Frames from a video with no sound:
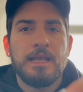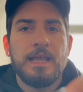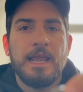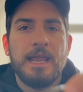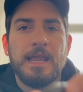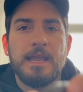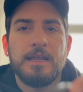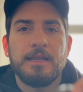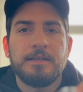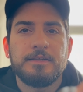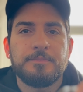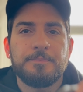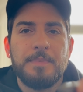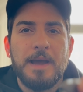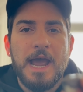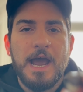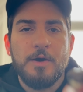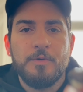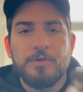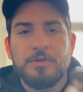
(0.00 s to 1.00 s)
It is
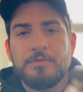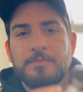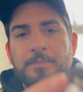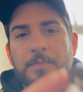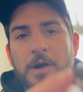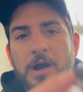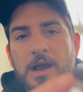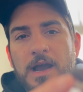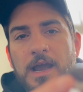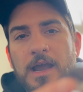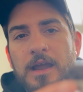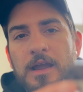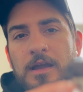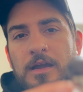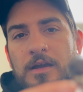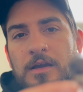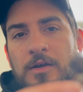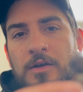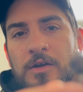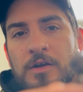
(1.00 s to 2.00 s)
powered by
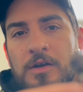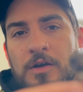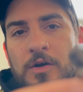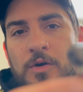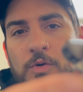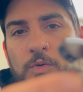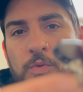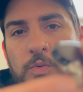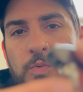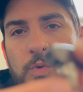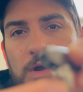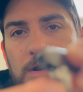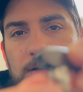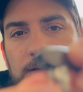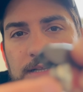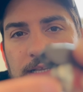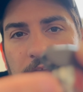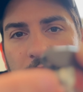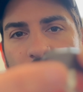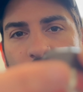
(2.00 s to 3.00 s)

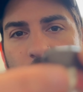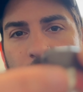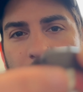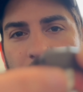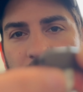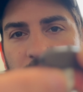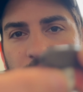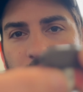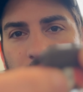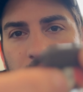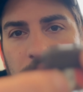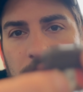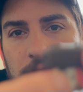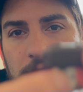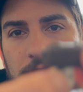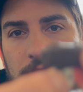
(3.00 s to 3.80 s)
one single battery,